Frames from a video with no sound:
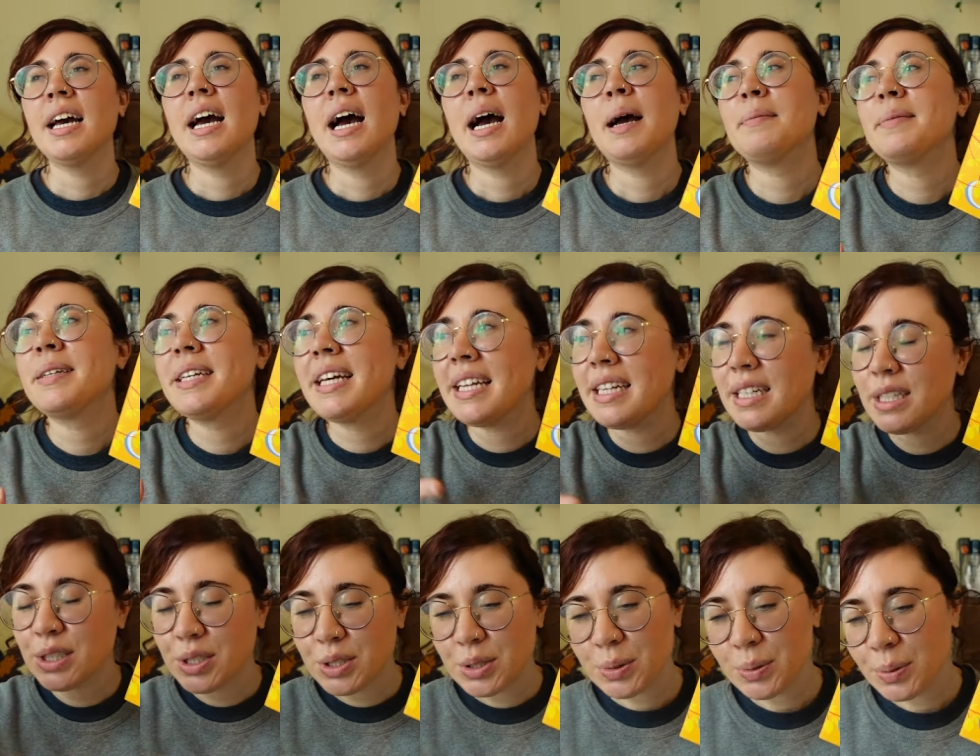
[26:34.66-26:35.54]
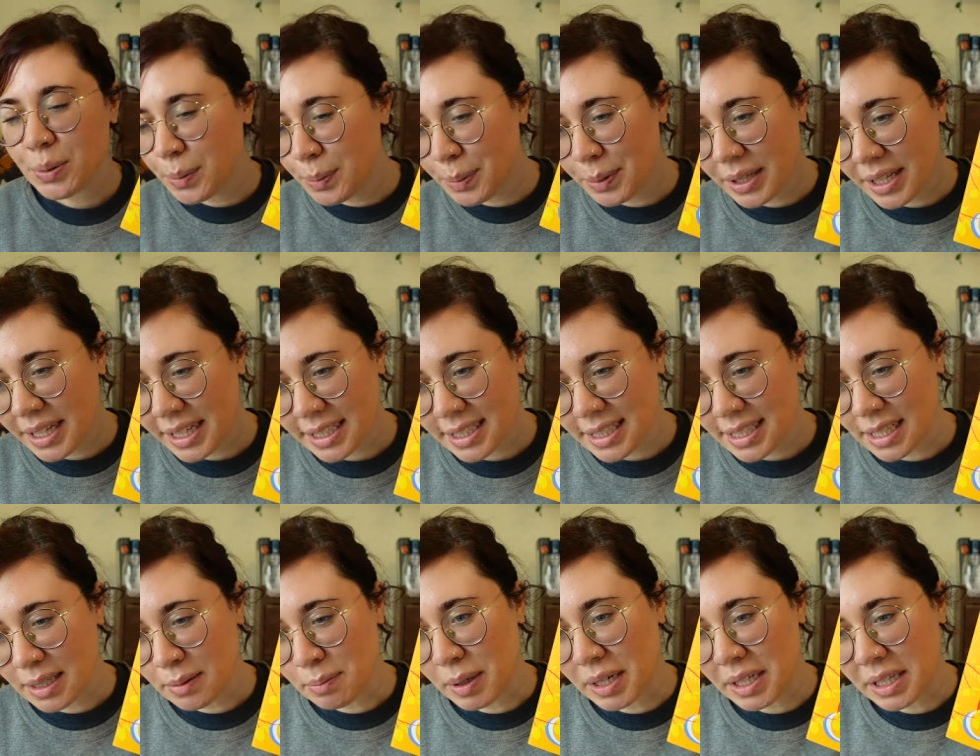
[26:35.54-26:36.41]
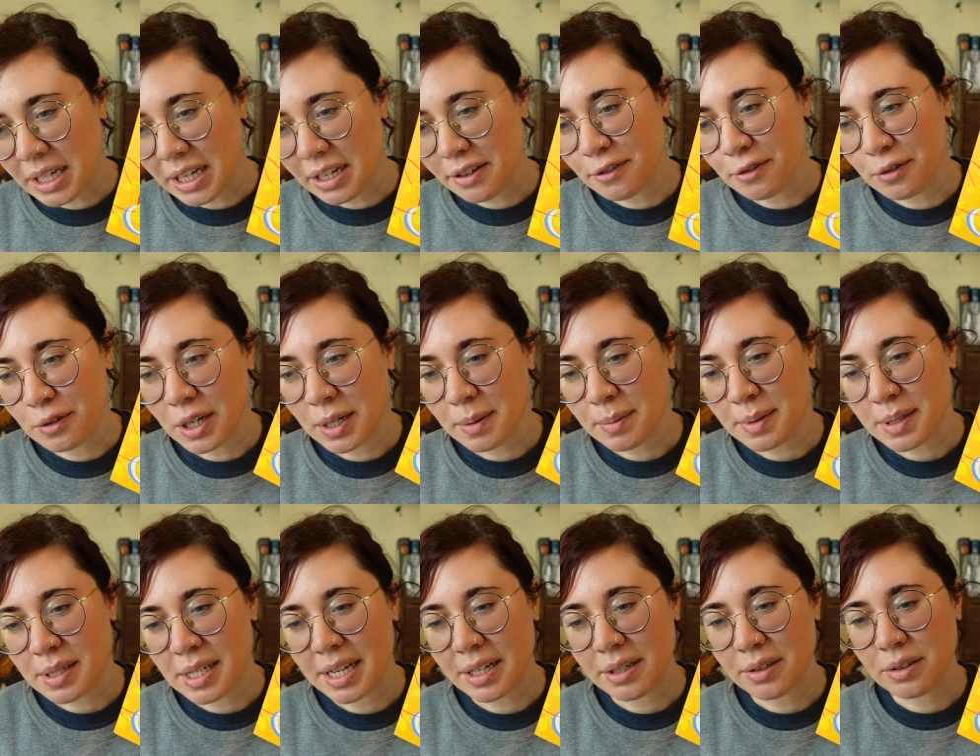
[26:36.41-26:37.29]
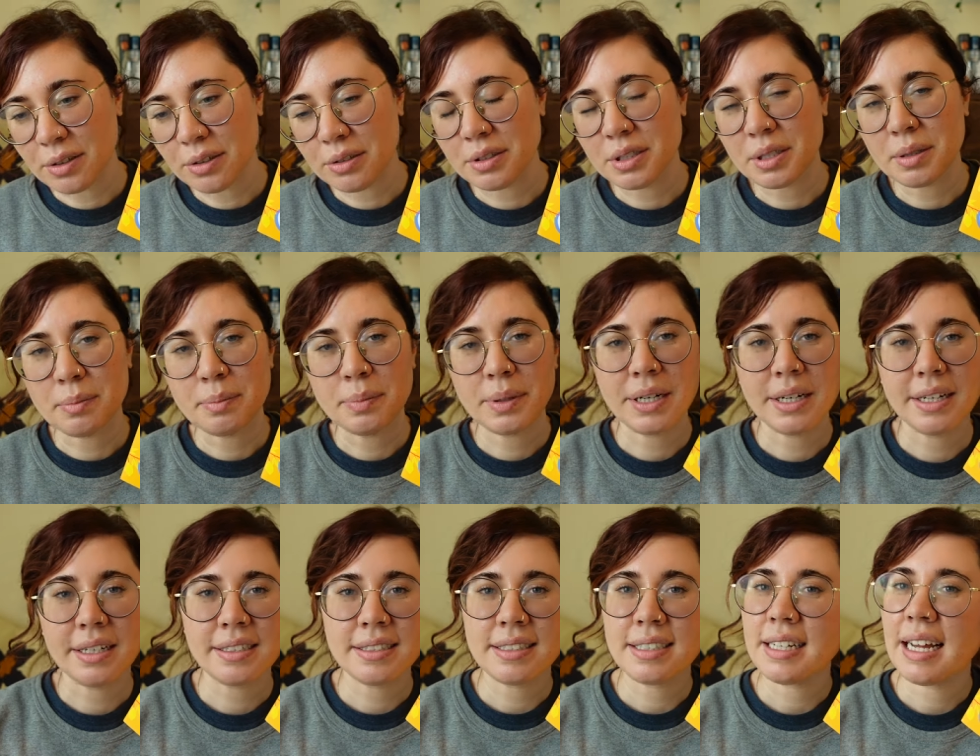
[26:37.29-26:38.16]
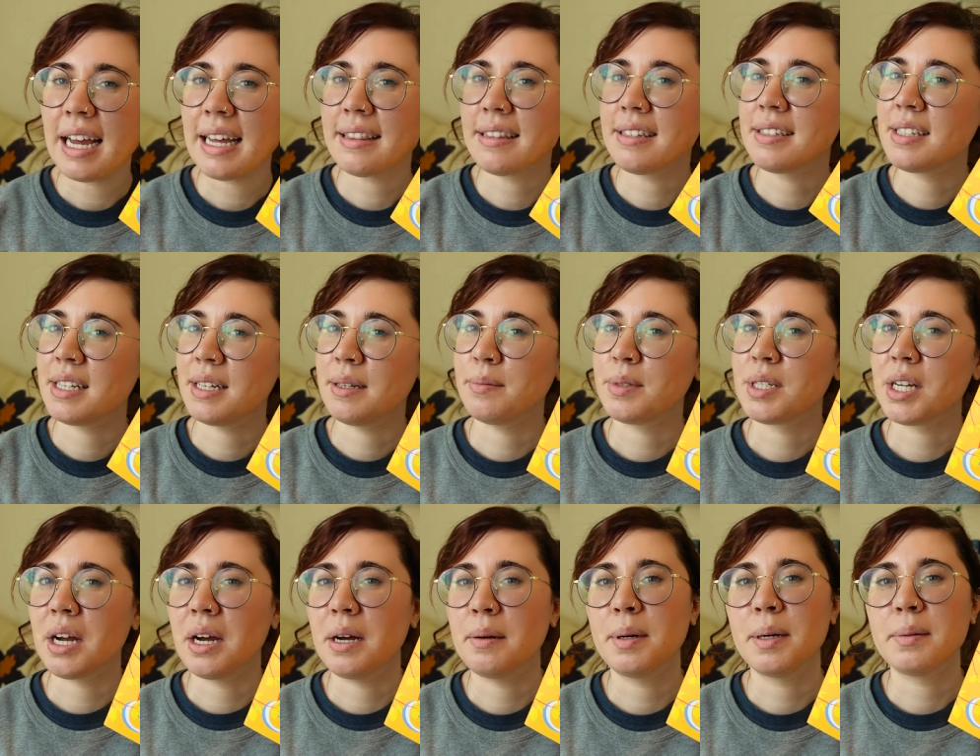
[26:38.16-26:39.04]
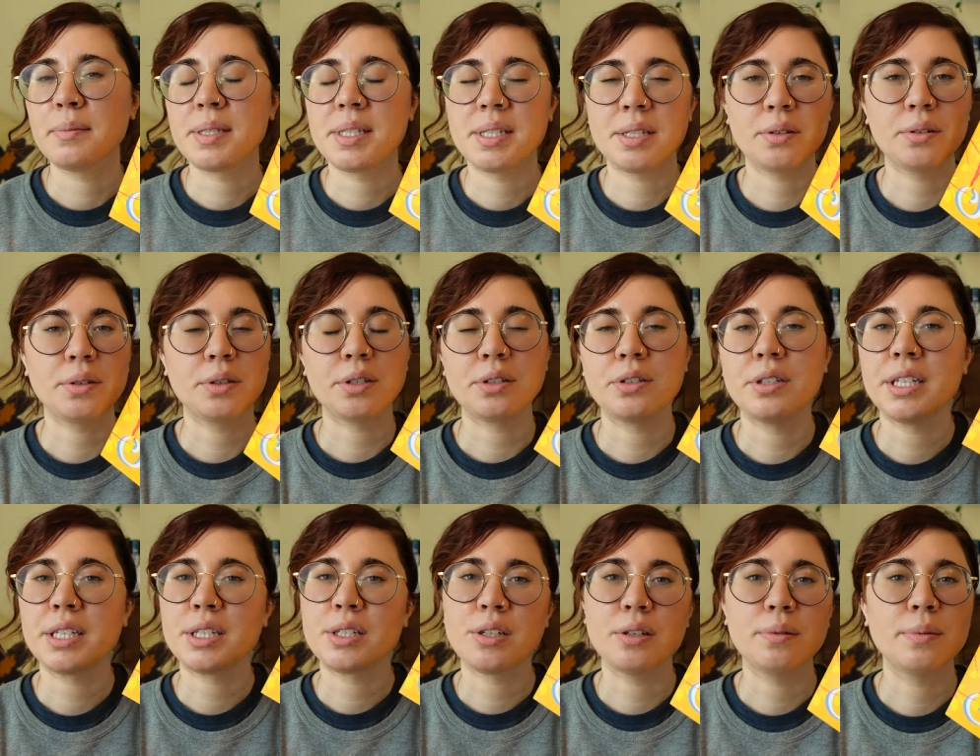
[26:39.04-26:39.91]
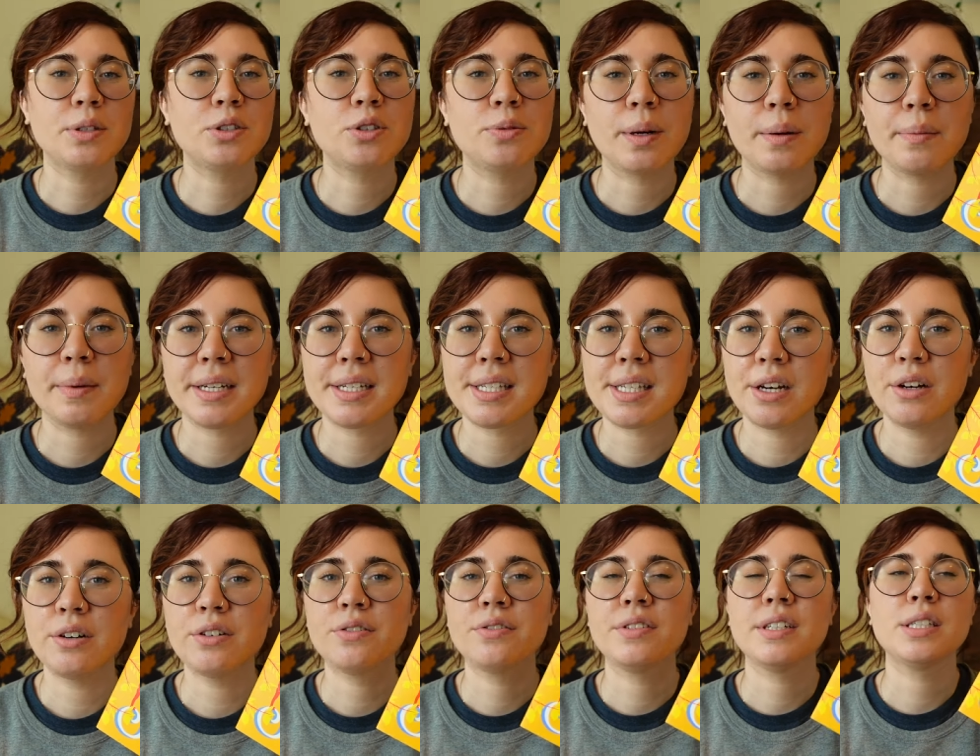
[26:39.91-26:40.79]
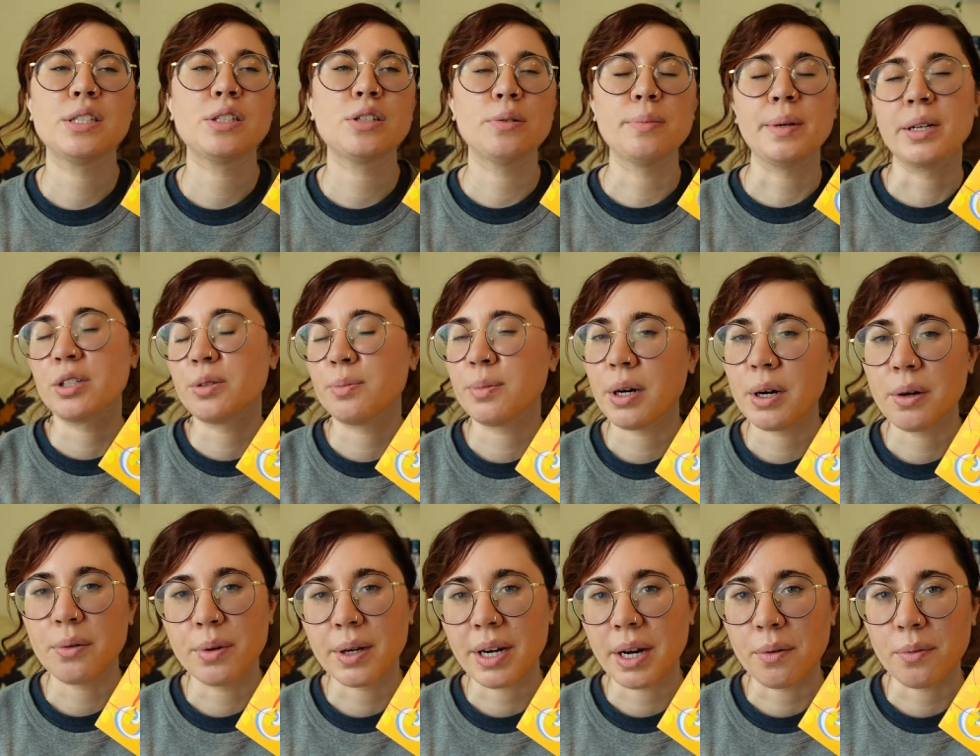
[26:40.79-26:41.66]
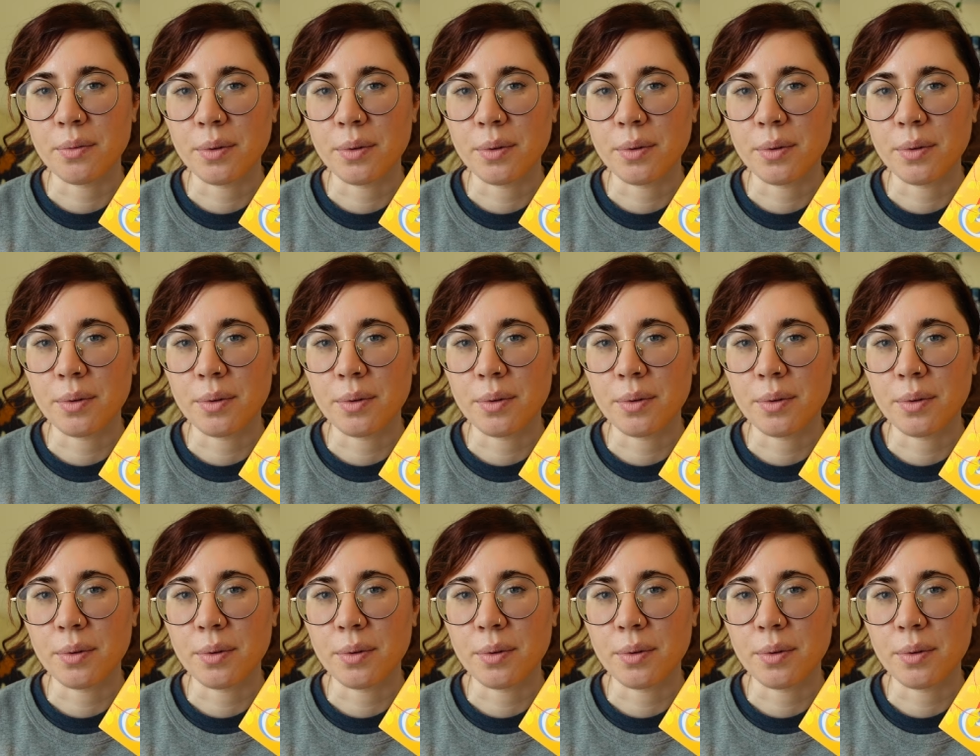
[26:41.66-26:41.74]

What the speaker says: I'm getting to a place in my life where I'm settled, but at the same time, I'm still learning so much about myself and so much about what I